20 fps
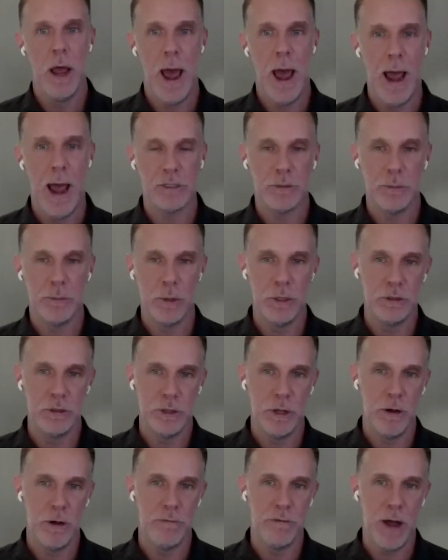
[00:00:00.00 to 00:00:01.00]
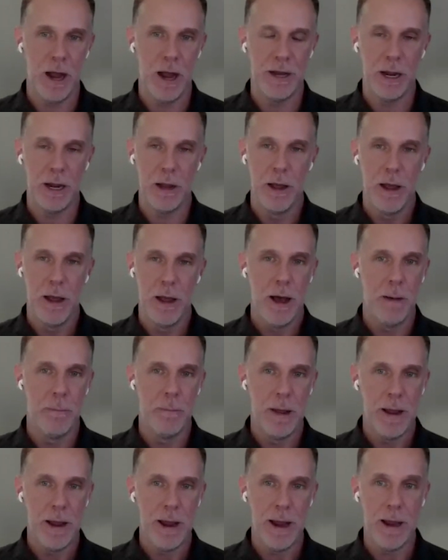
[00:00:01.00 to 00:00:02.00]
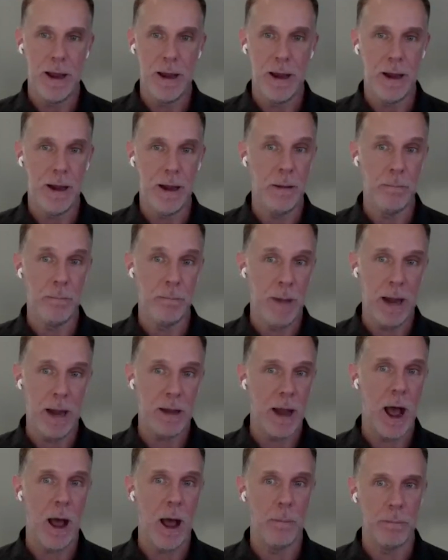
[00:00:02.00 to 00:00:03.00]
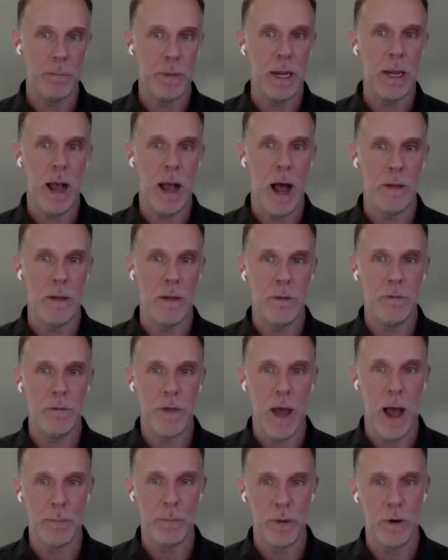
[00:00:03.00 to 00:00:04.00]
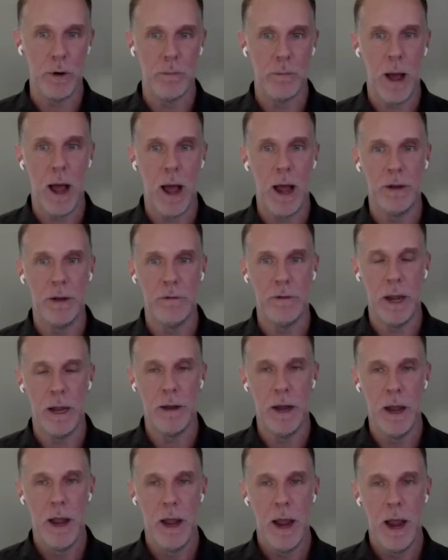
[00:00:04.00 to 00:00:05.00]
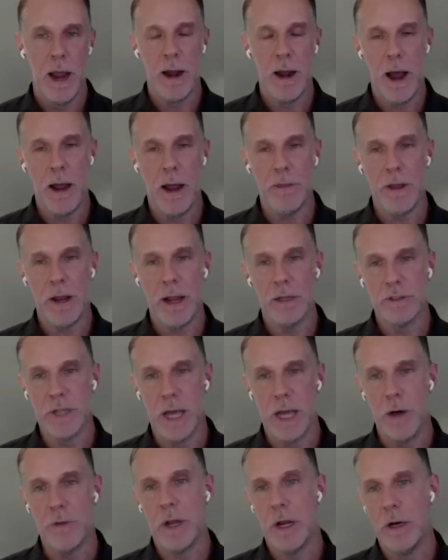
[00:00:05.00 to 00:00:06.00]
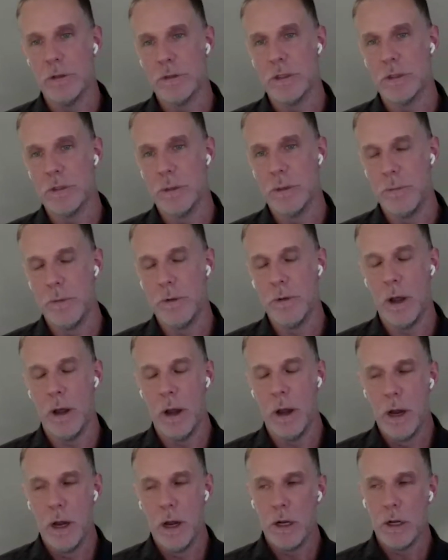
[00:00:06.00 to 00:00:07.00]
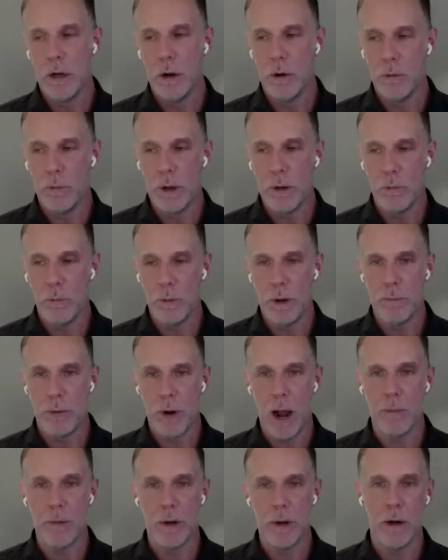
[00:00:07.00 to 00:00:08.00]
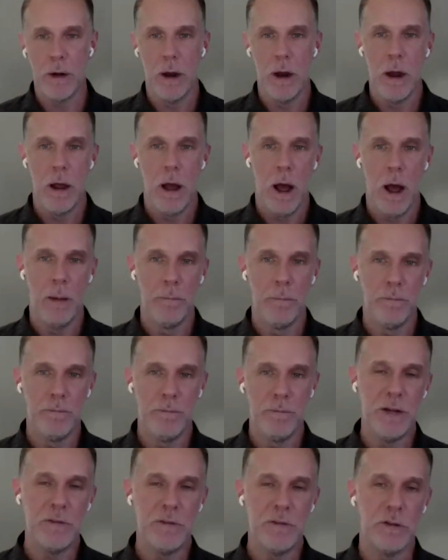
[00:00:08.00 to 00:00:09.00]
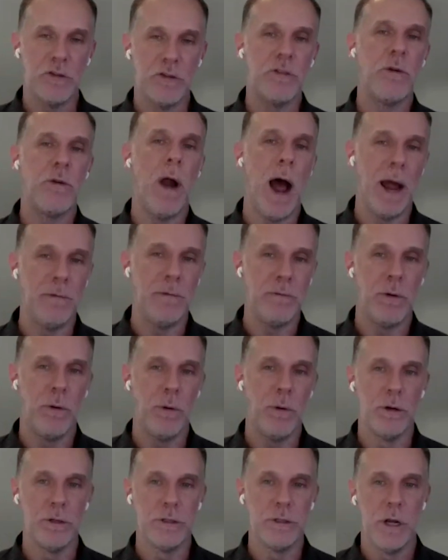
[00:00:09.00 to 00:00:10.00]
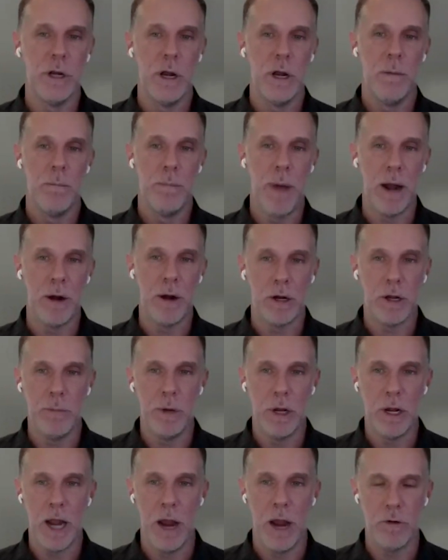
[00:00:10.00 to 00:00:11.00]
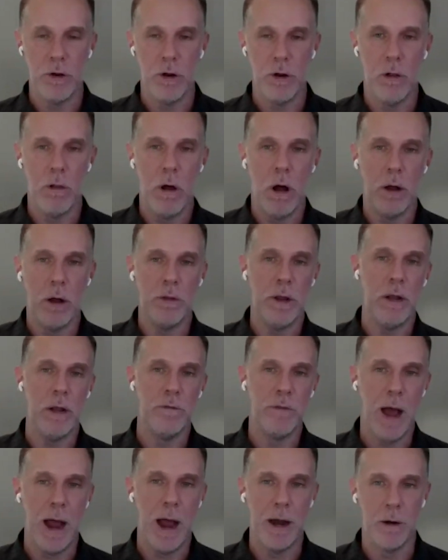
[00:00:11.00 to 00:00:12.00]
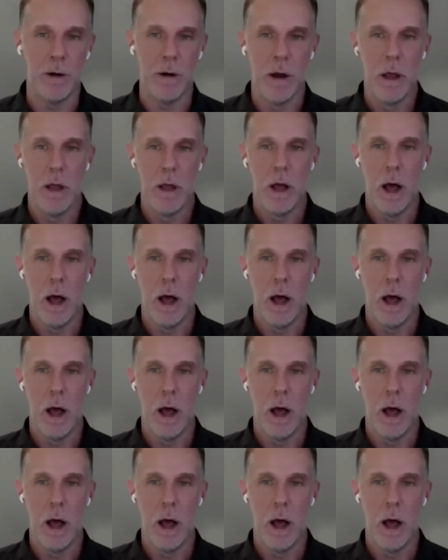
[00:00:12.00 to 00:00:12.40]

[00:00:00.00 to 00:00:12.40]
actionable incidental finding, it may not be on top of their mind. And I think as a healthcare system, we probably need to strive towards better communication along the entire